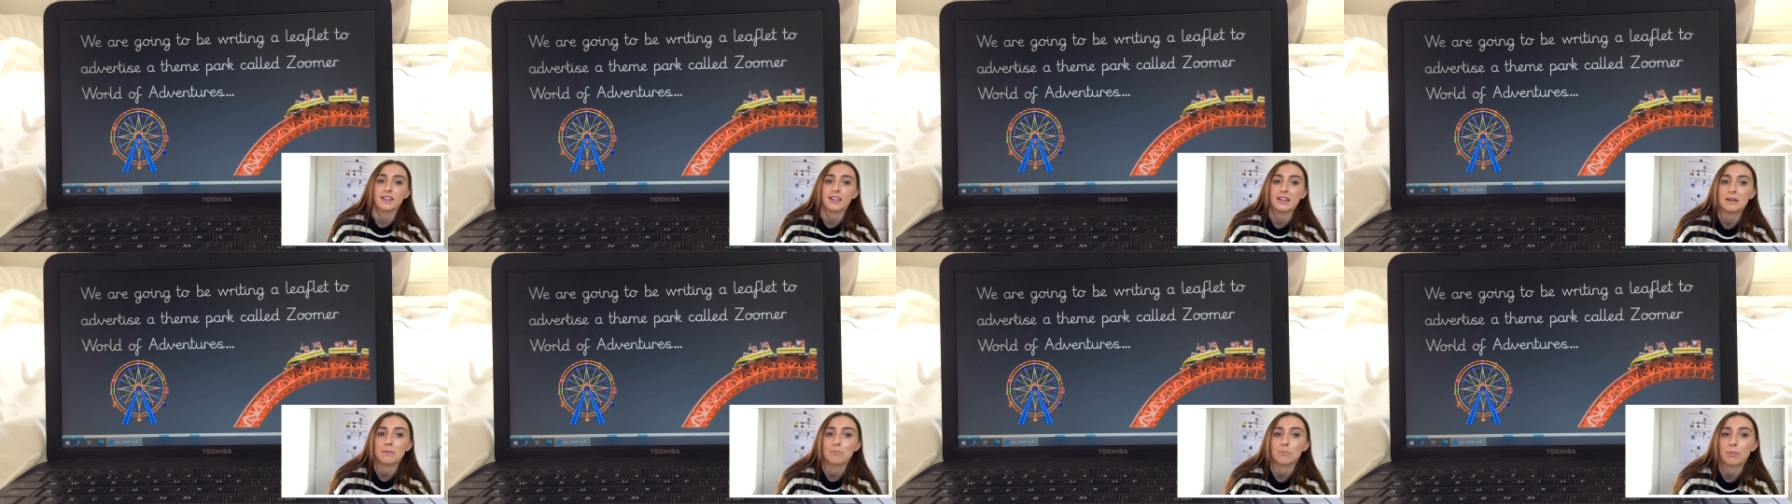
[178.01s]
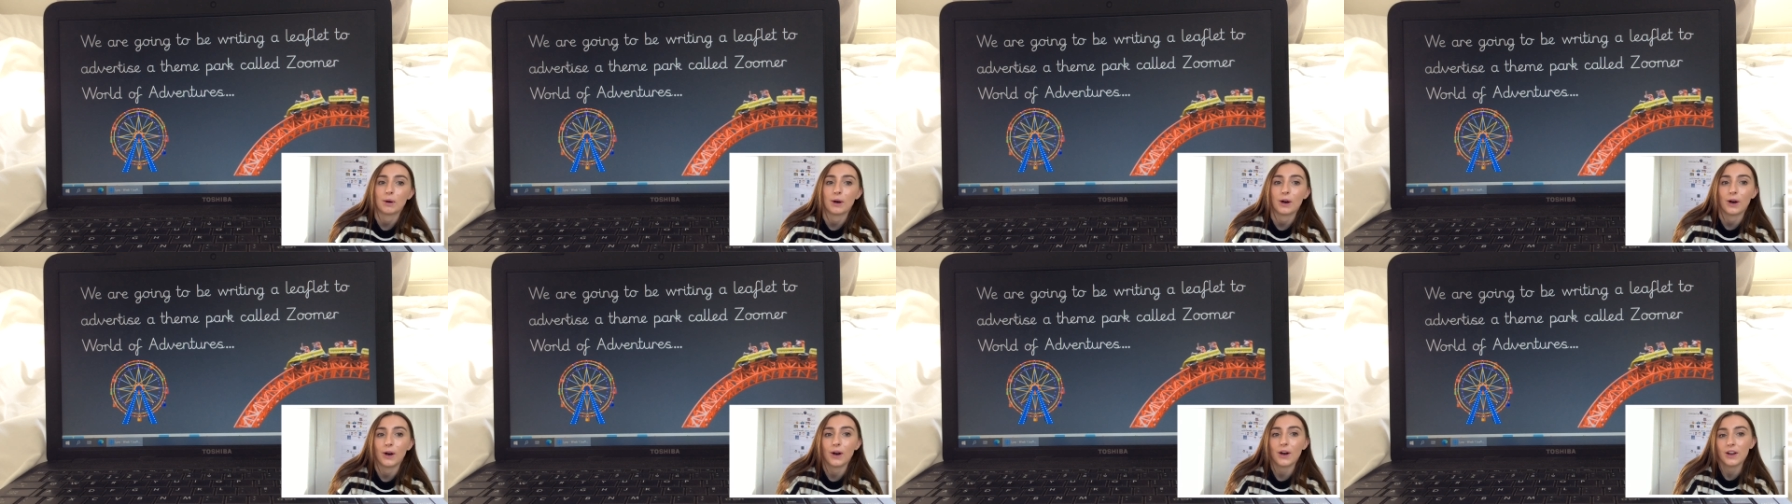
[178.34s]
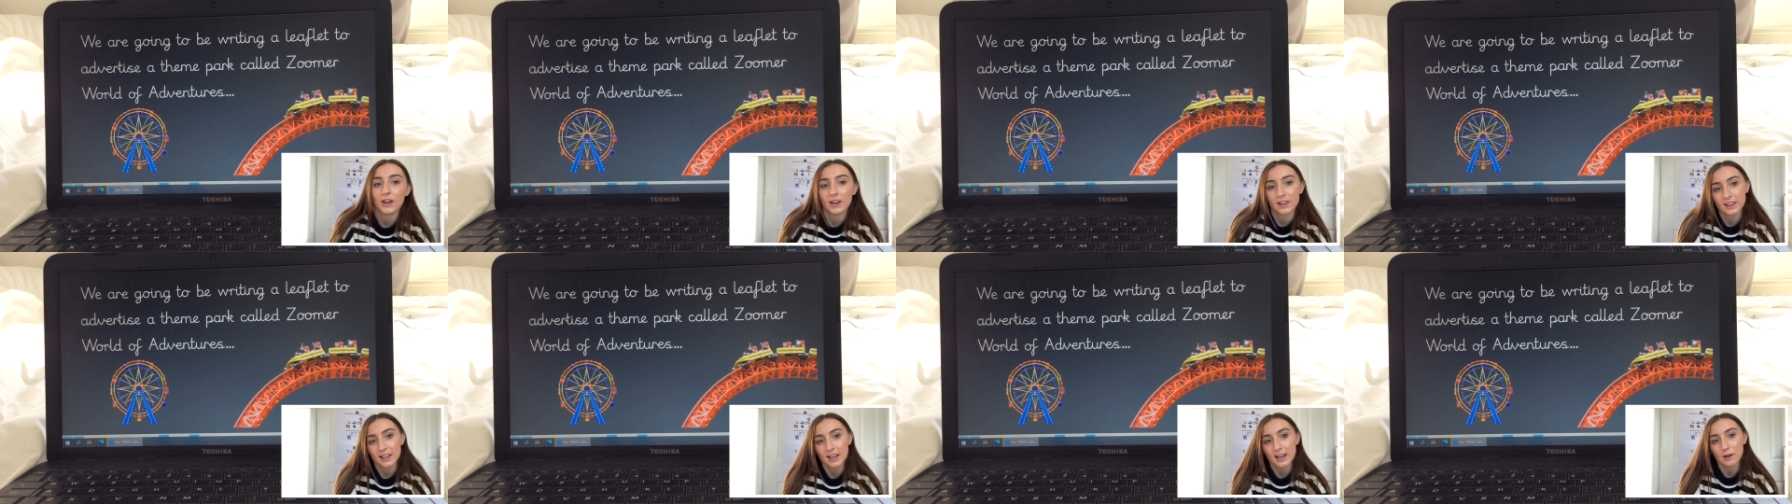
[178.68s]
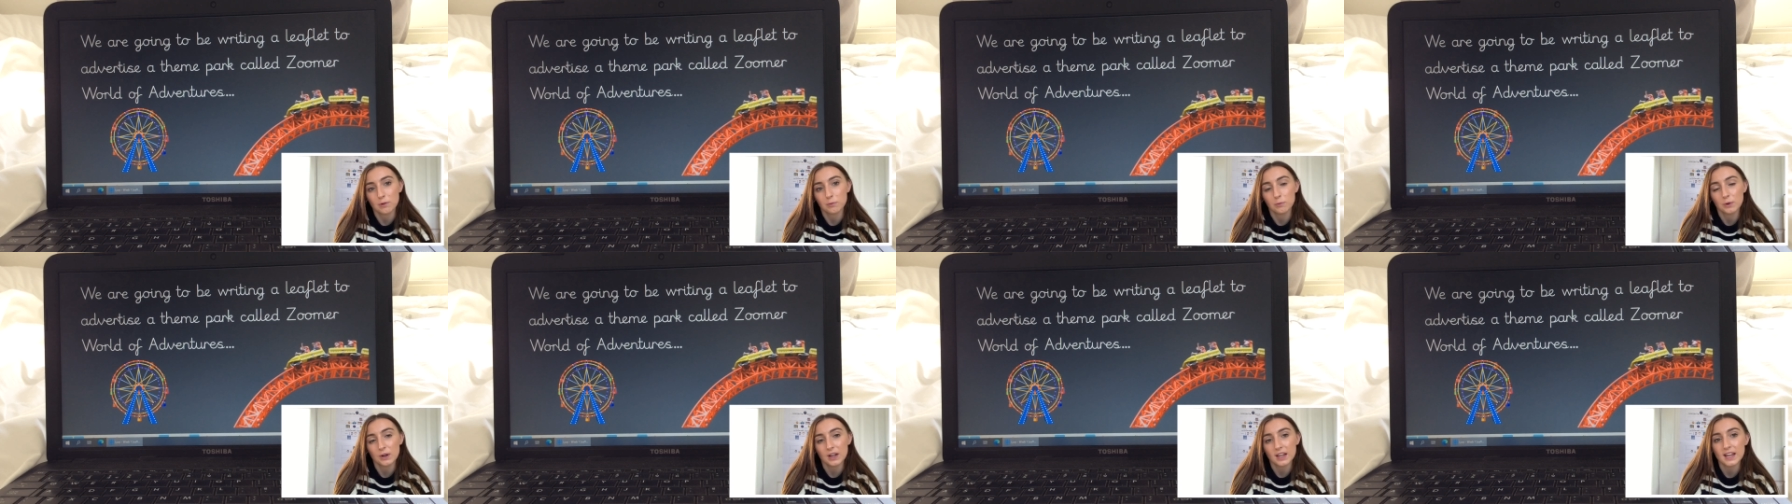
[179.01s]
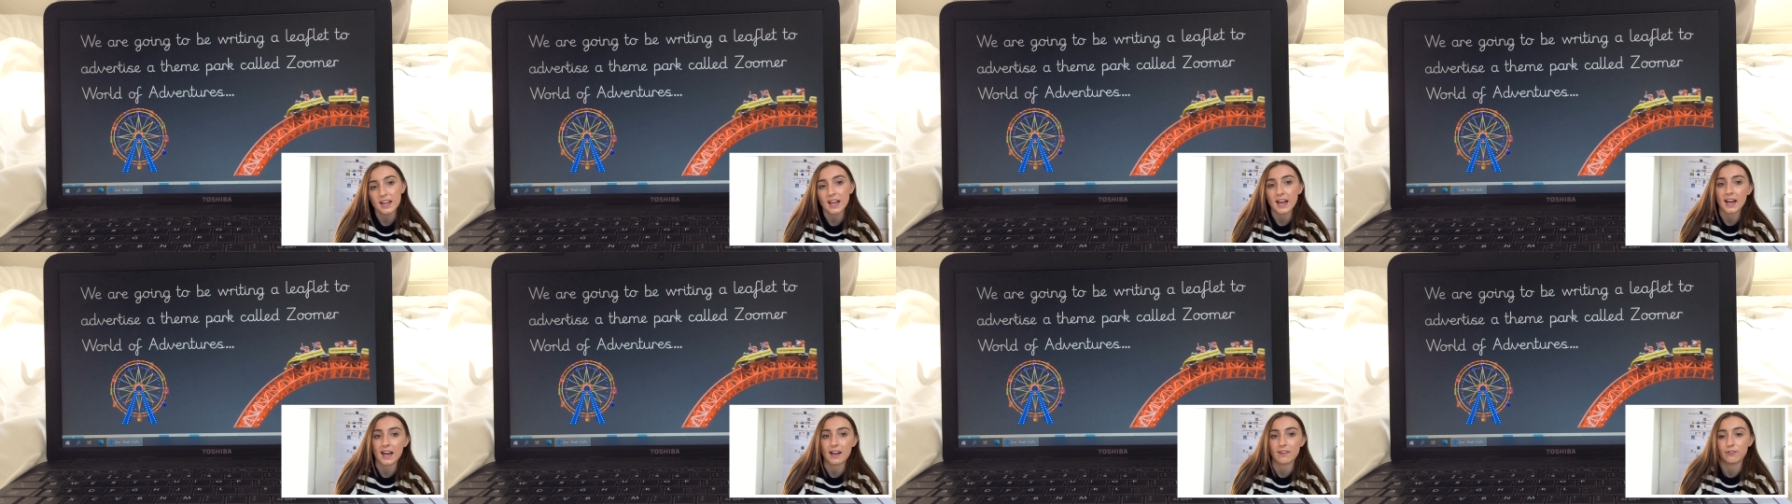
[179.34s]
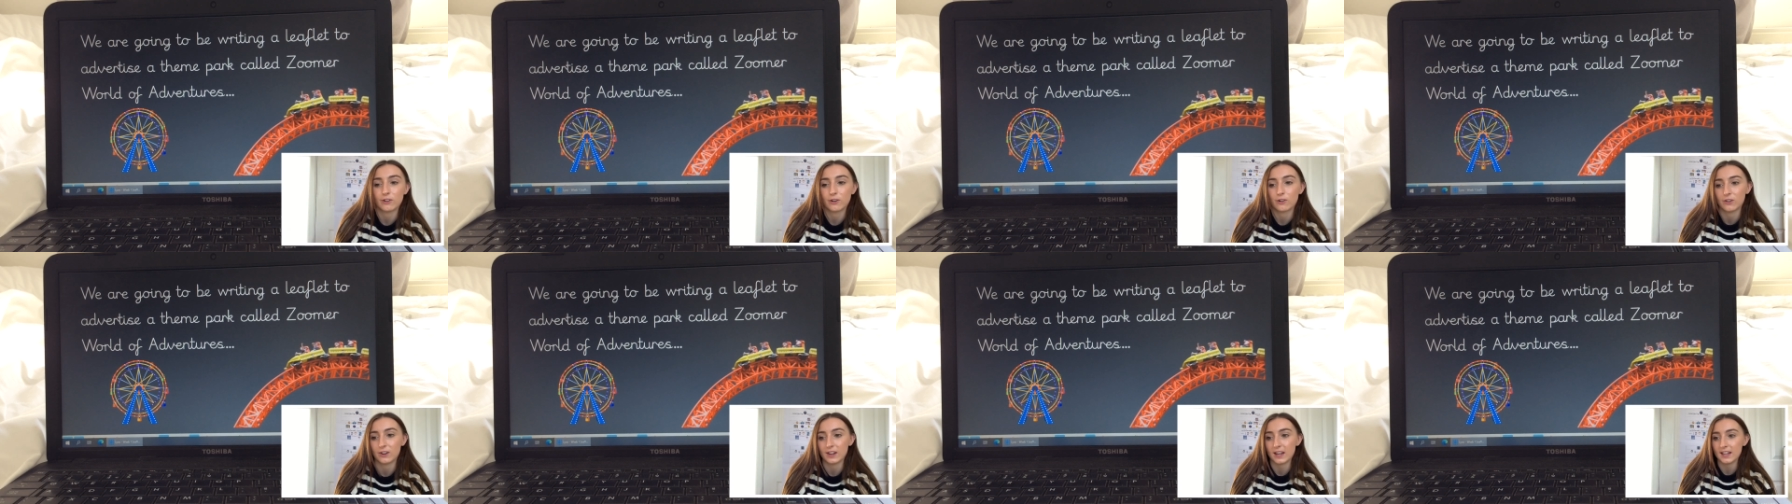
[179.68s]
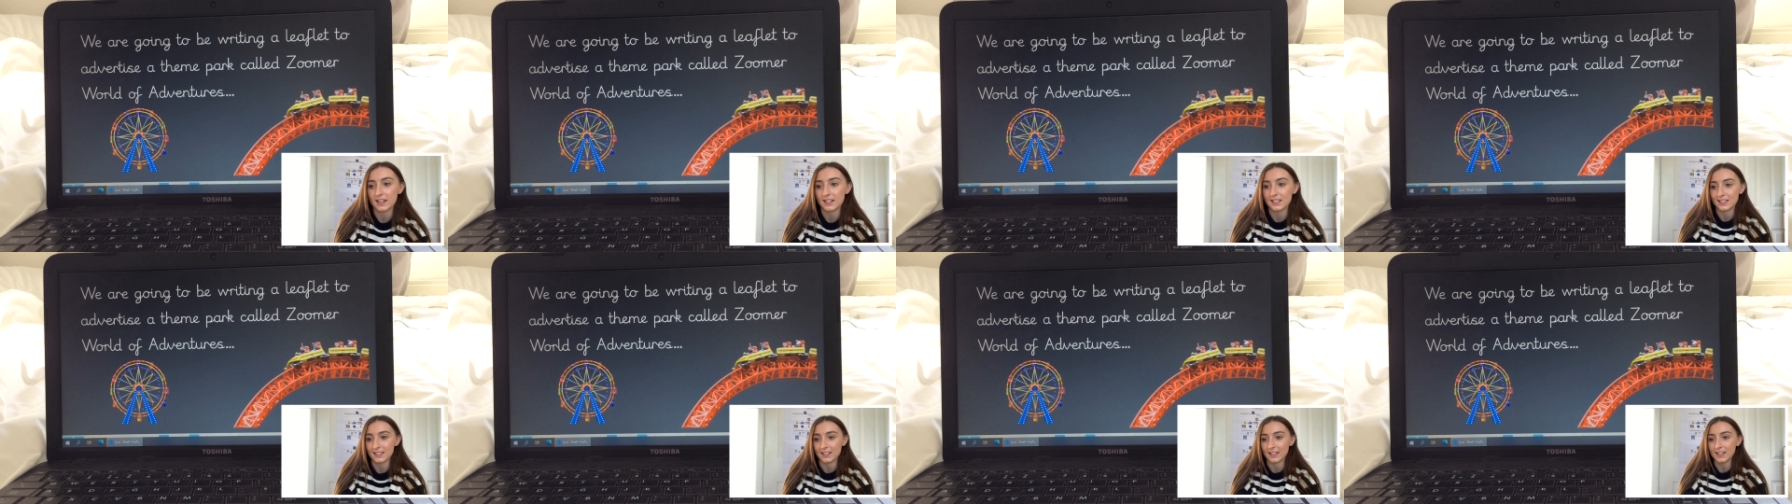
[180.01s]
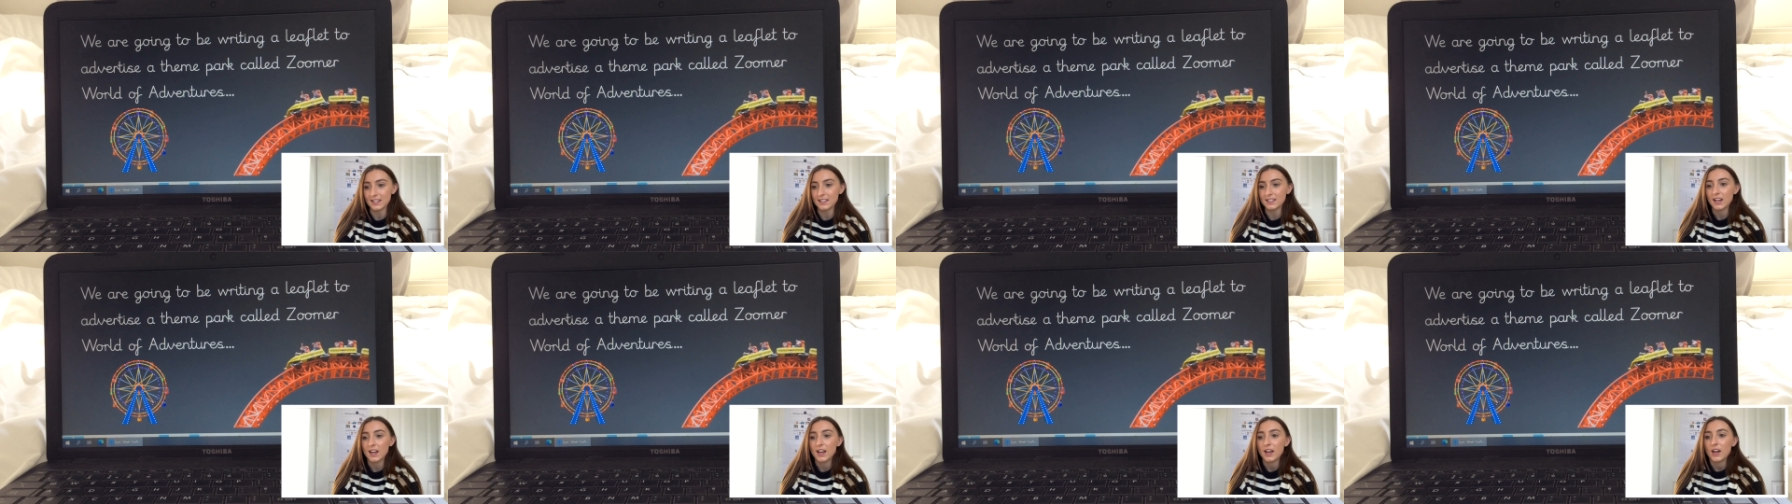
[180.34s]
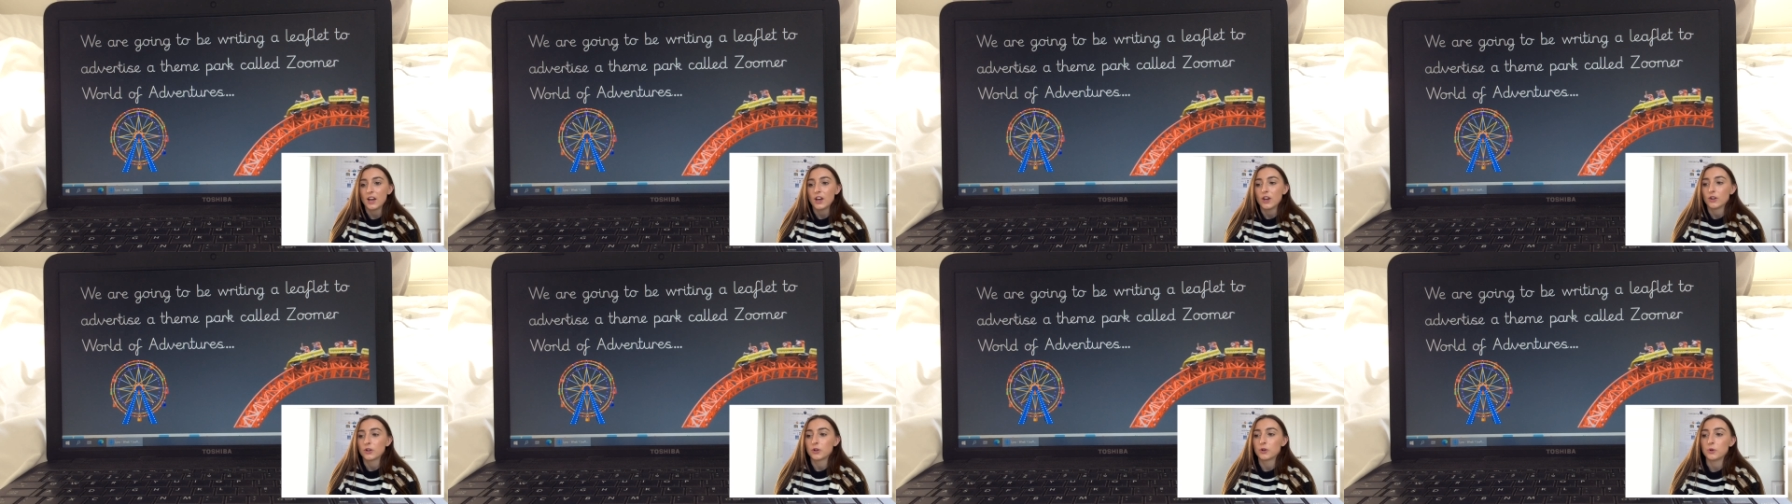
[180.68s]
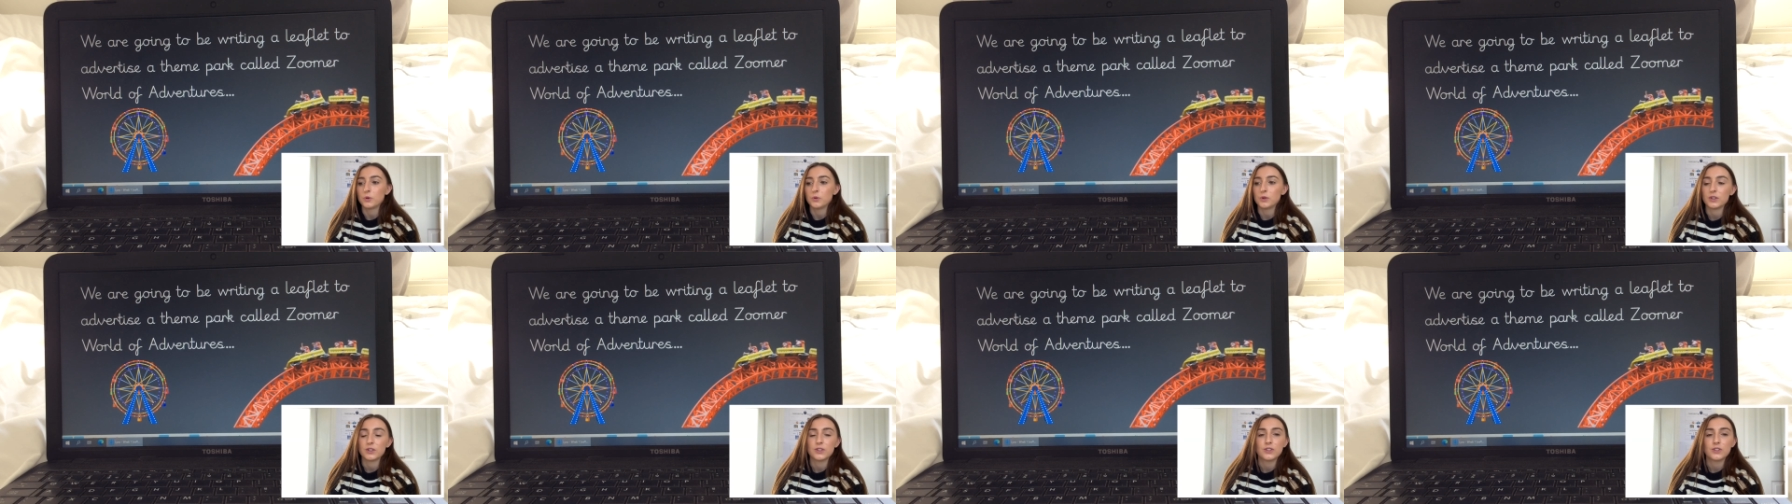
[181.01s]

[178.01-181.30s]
theme park that we have created called